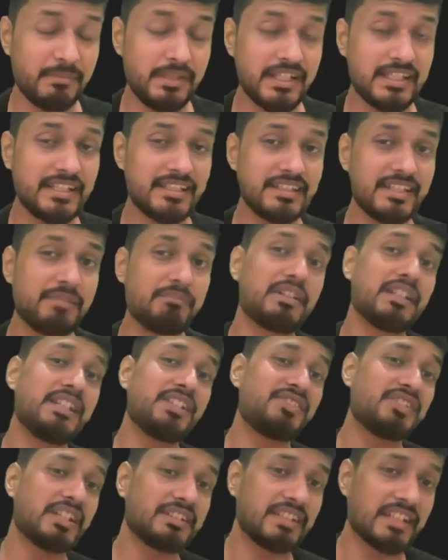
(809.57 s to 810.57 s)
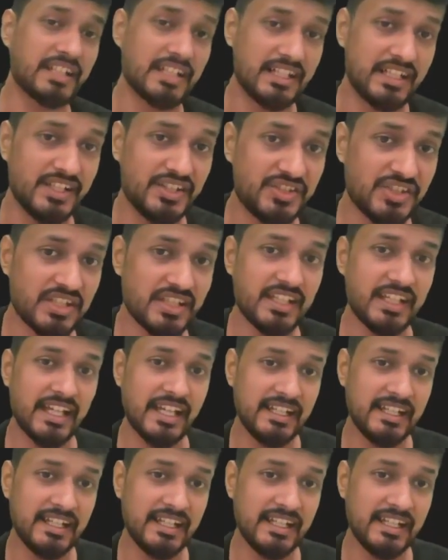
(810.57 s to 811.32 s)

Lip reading: making them recheck the condition,